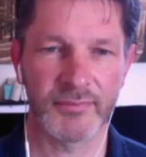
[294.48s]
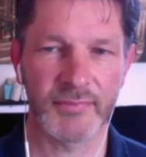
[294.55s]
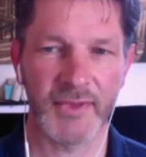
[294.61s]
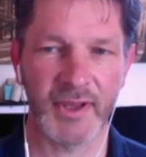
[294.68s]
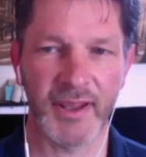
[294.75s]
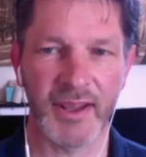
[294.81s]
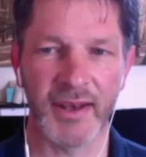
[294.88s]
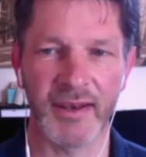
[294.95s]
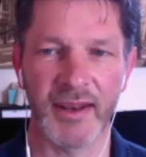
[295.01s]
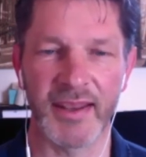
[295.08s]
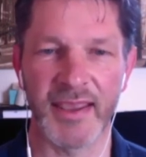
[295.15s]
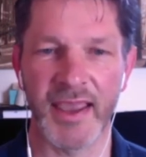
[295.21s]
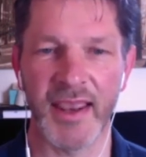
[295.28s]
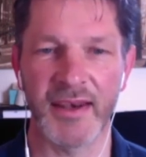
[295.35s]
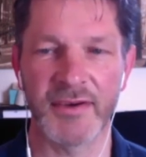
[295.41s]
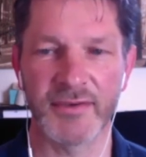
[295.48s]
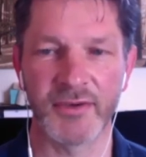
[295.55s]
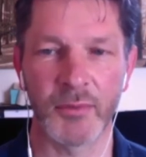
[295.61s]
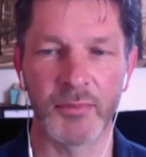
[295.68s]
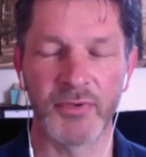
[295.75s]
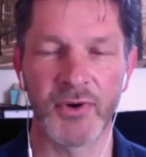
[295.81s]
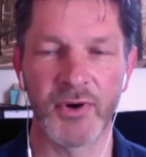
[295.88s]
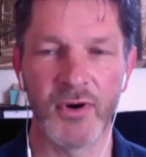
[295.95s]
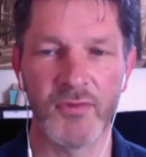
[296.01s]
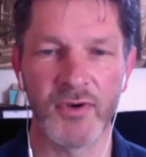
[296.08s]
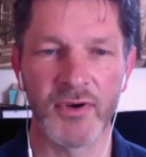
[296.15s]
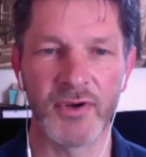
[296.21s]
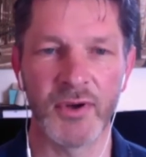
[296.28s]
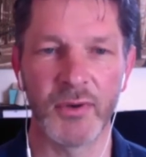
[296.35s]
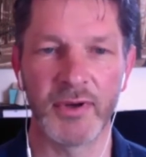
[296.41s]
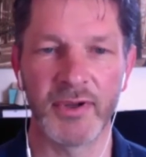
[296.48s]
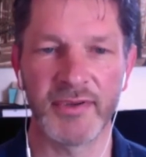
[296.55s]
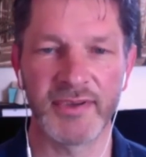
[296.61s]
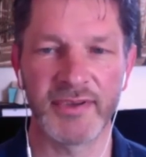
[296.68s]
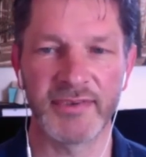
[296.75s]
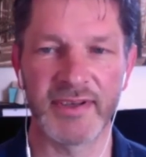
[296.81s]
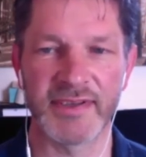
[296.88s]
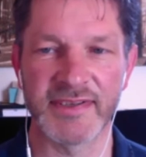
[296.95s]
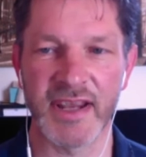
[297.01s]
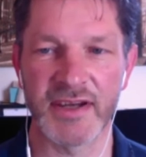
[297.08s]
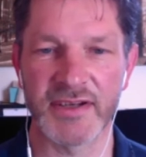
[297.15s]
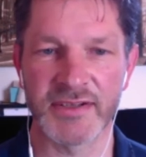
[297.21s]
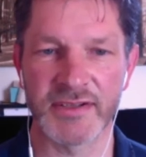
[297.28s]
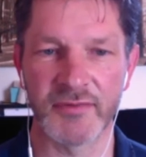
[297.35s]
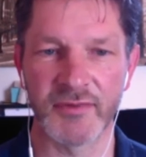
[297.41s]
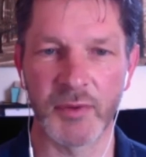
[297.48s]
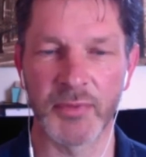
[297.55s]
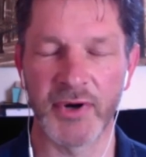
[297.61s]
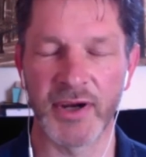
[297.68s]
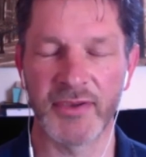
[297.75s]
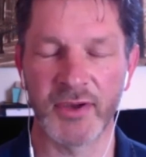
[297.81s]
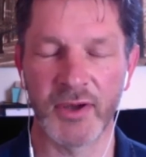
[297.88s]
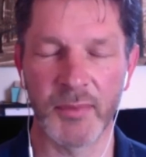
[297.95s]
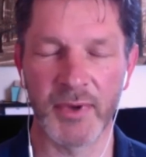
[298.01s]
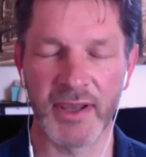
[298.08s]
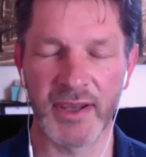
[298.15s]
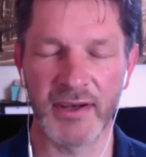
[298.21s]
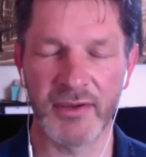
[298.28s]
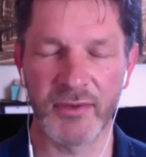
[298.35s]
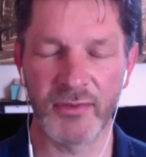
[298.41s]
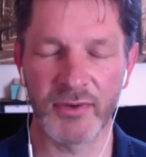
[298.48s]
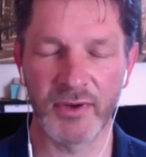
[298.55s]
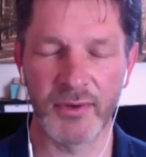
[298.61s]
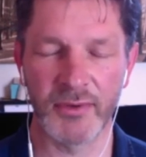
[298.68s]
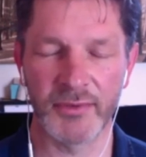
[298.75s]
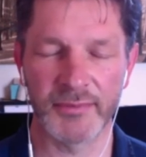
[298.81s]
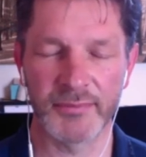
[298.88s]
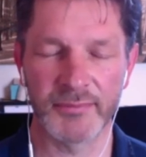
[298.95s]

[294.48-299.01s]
And again, just observe and notice the sensations of the breath coming in through the nose